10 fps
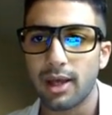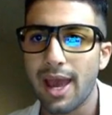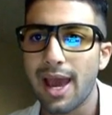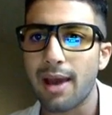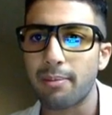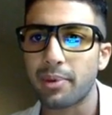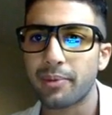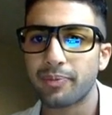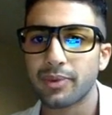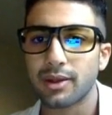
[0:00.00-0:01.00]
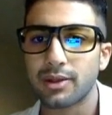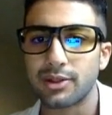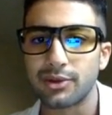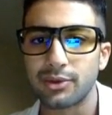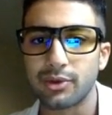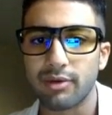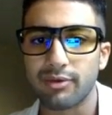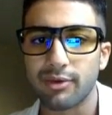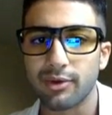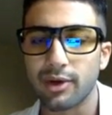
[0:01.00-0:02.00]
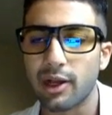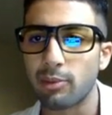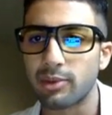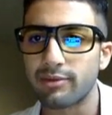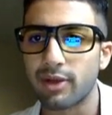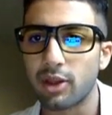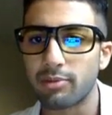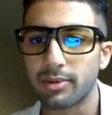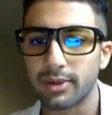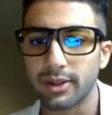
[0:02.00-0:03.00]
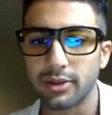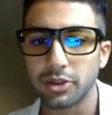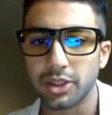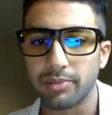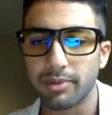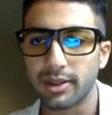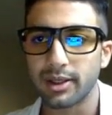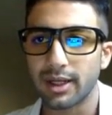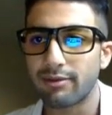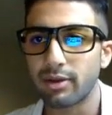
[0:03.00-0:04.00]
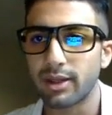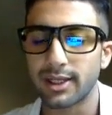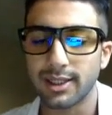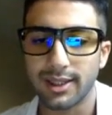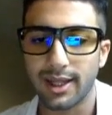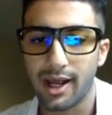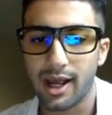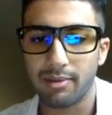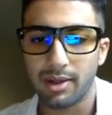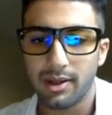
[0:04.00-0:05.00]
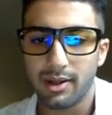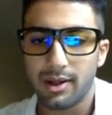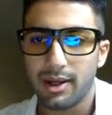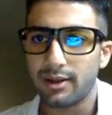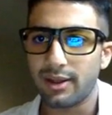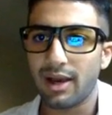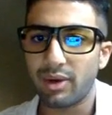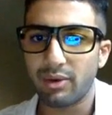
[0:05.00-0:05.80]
app to further help develop leadership, and then you can have a link to that app. And that way,